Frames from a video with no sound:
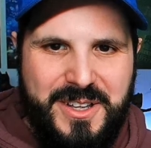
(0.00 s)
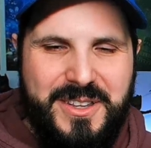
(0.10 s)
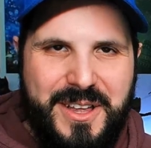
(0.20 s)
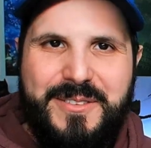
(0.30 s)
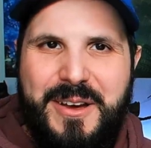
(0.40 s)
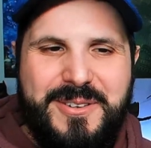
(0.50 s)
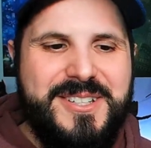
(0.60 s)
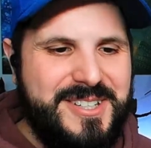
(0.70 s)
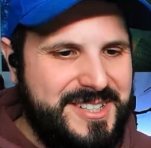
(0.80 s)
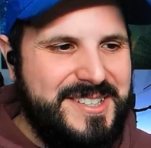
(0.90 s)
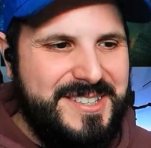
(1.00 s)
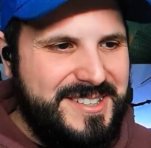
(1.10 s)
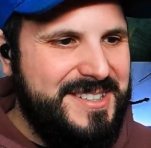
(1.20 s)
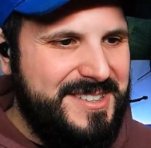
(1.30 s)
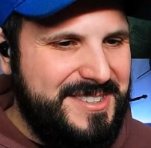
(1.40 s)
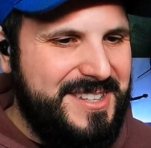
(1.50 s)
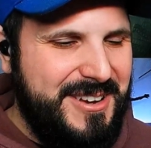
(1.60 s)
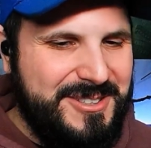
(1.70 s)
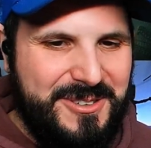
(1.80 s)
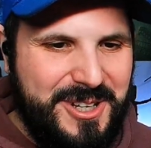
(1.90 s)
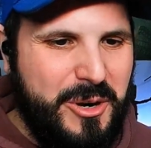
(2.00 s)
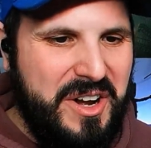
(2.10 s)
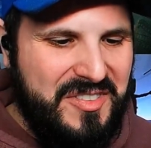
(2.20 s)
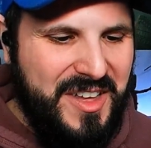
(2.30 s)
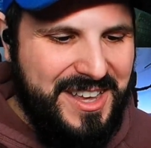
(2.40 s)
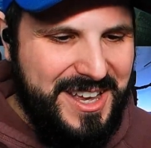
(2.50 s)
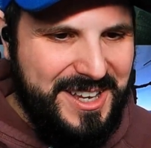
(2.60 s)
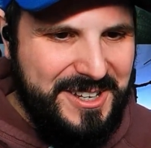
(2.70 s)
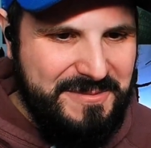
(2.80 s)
That, that was. That was really quick thinking.